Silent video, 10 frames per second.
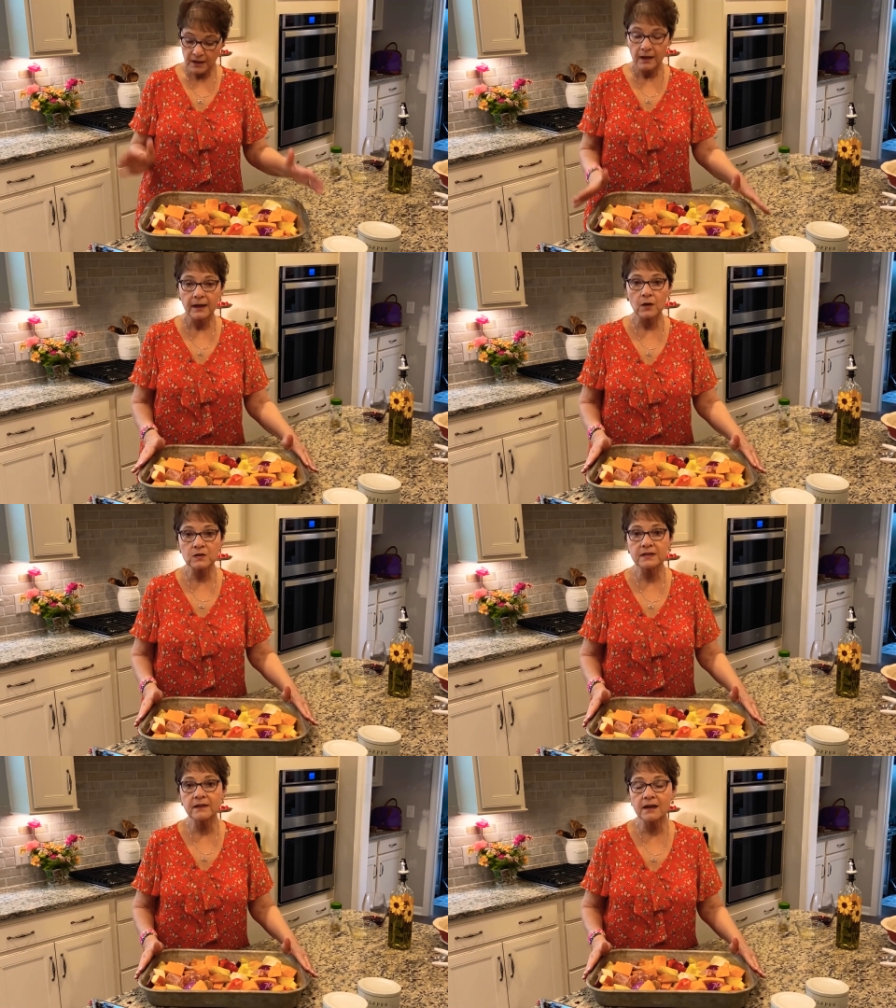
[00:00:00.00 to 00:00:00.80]
it goes
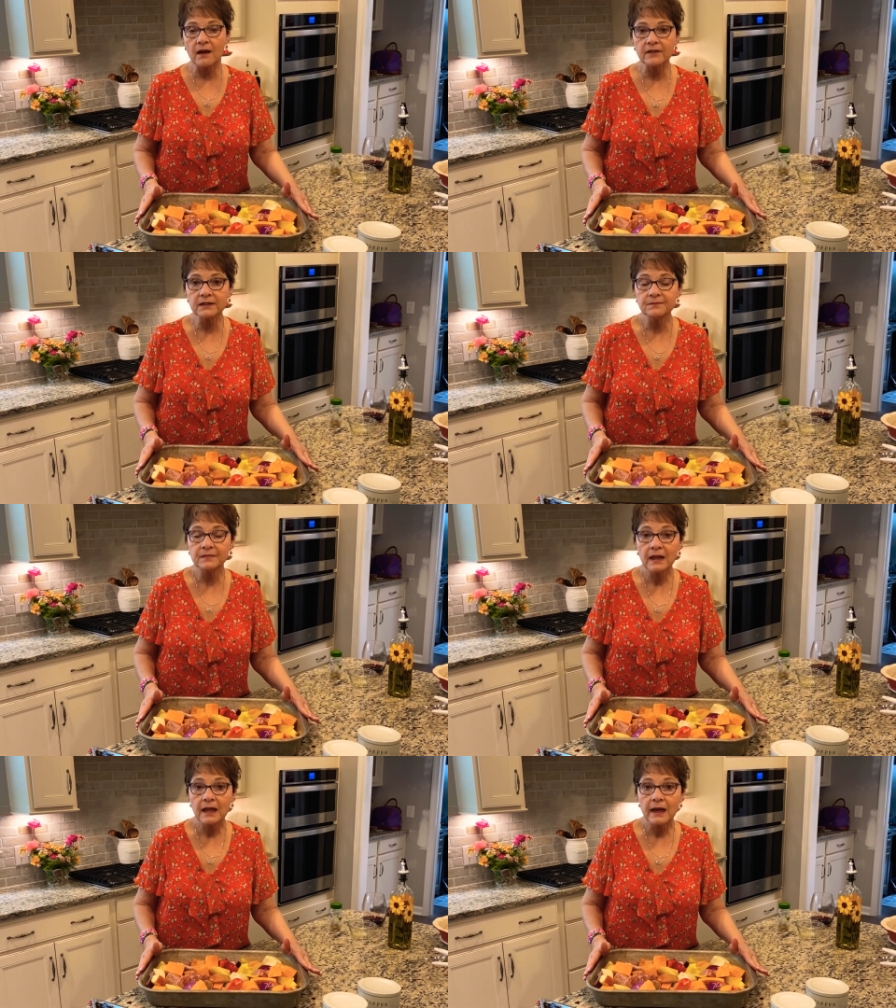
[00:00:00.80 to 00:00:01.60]
in the oven,
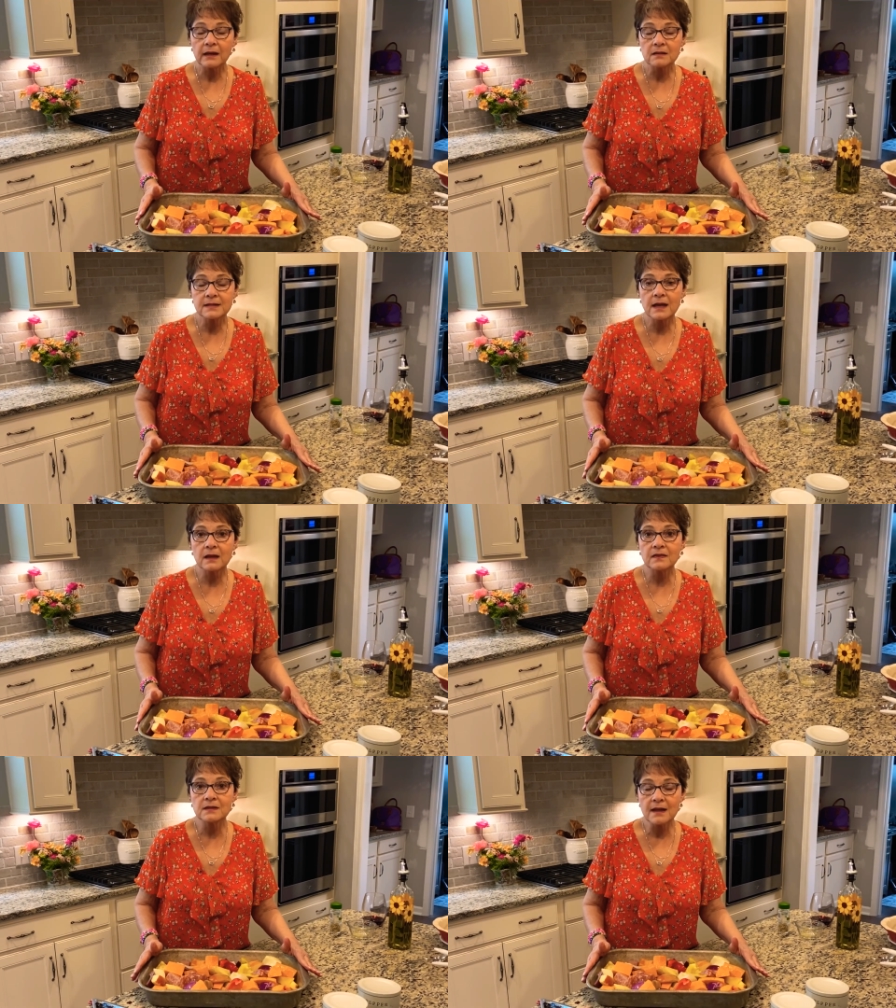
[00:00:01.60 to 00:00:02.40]
and I'll take
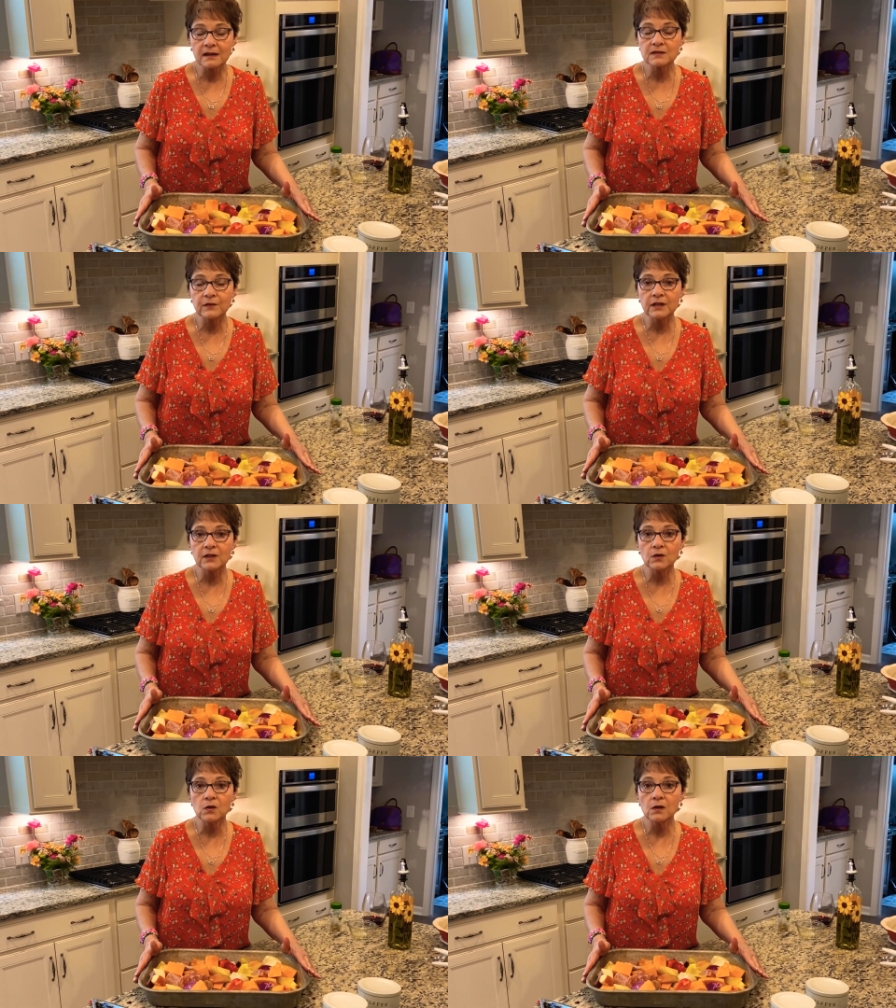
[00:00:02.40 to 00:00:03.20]
the next
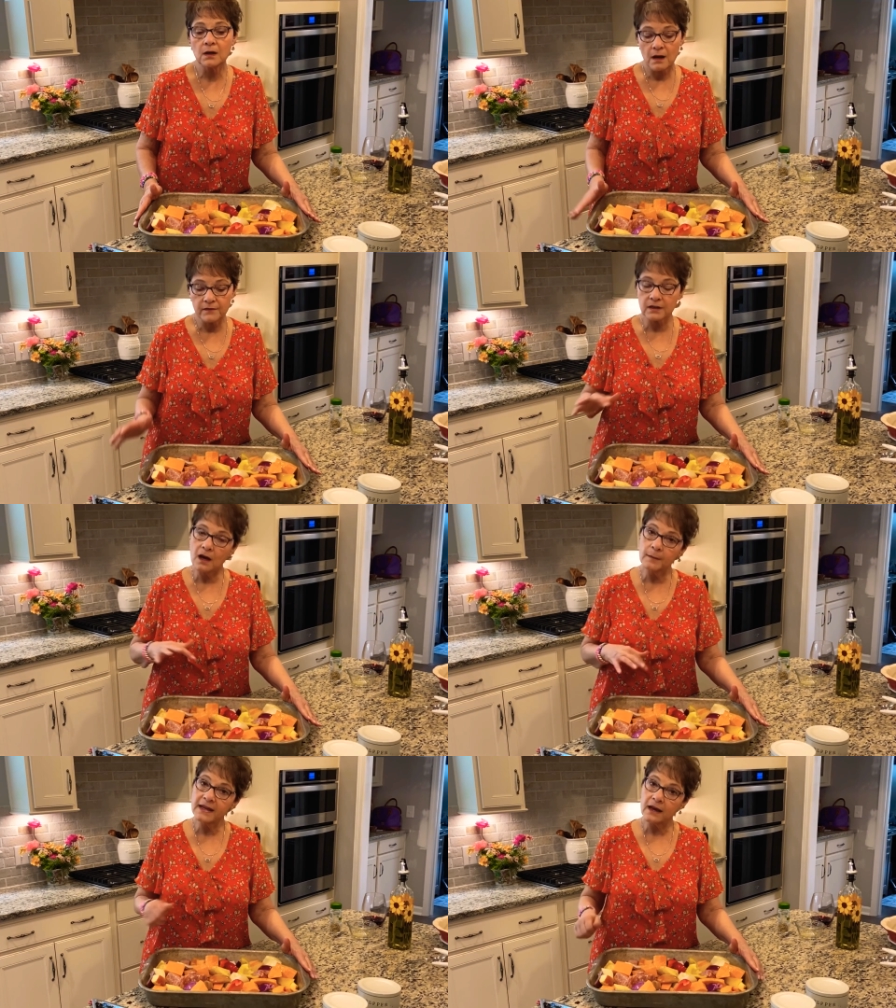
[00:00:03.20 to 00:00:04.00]
video of it
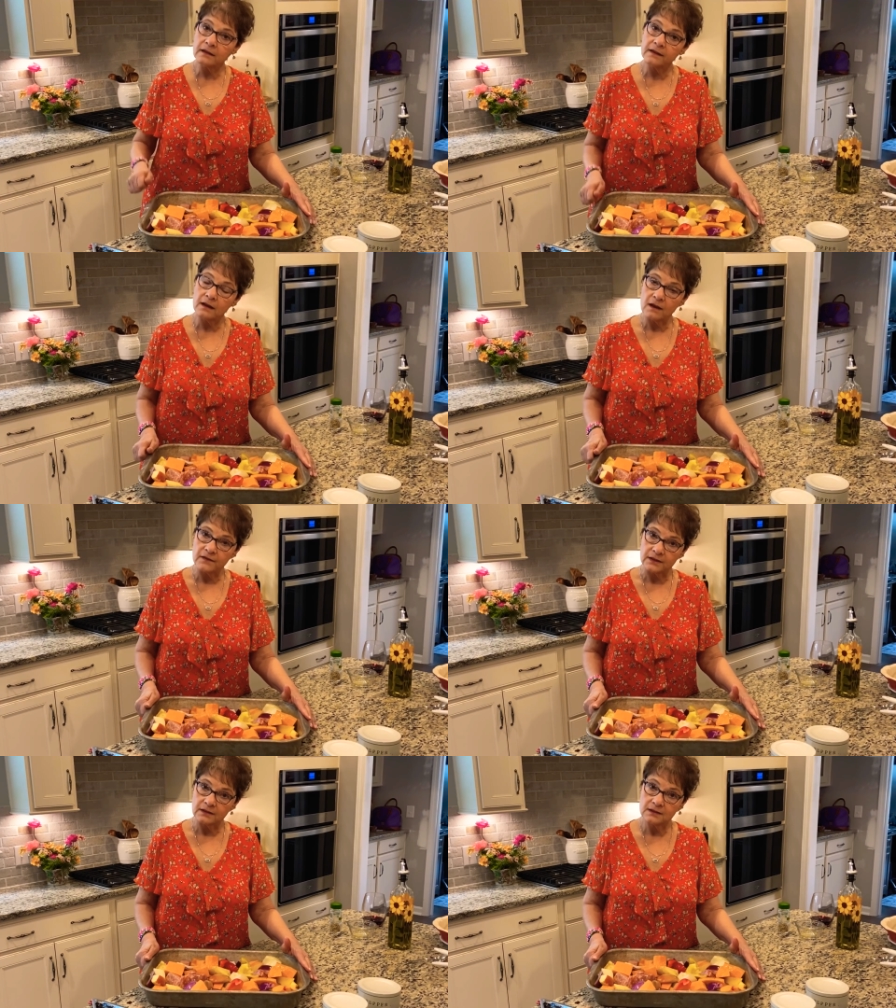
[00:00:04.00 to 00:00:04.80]
coming out of the
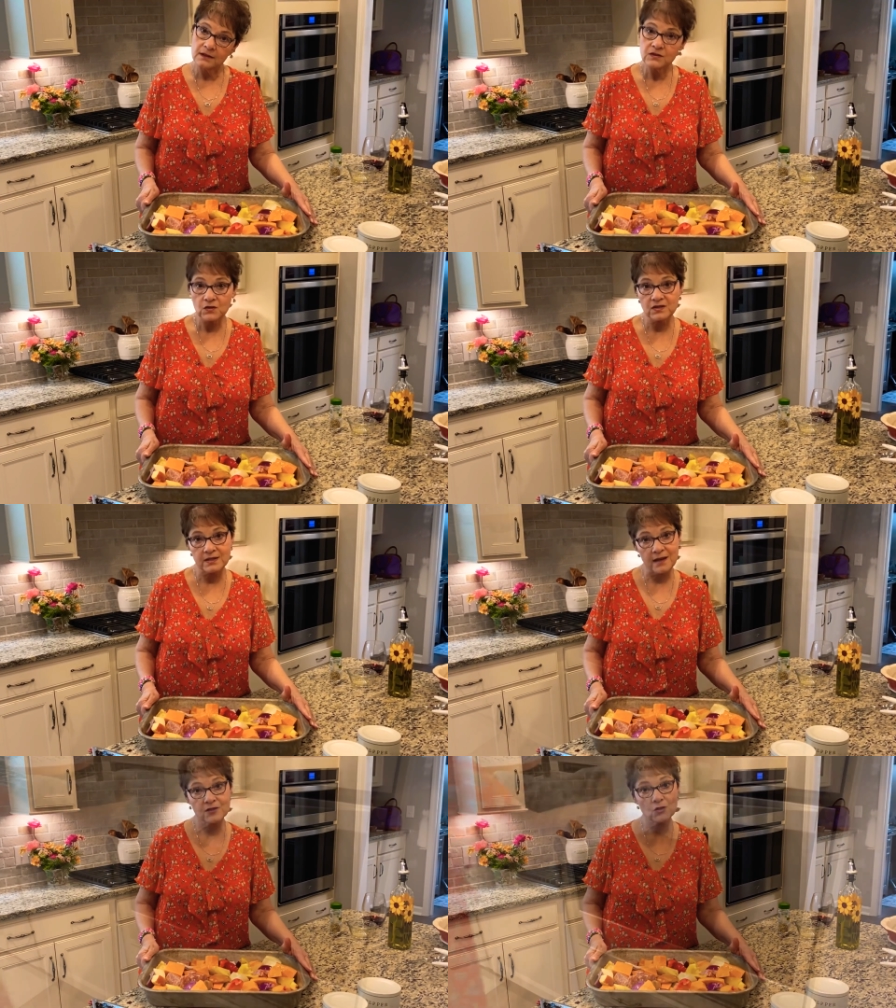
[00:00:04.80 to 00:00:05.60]
oven. So
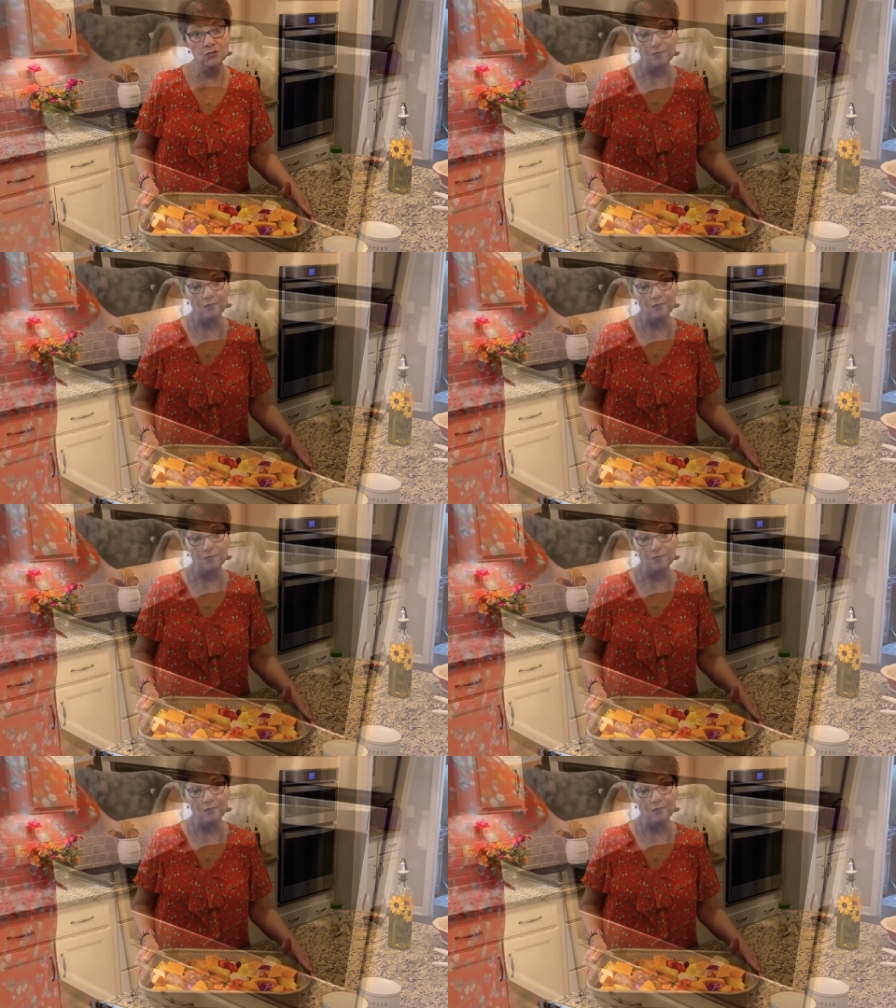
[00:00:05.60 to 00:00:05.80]
stay tuned.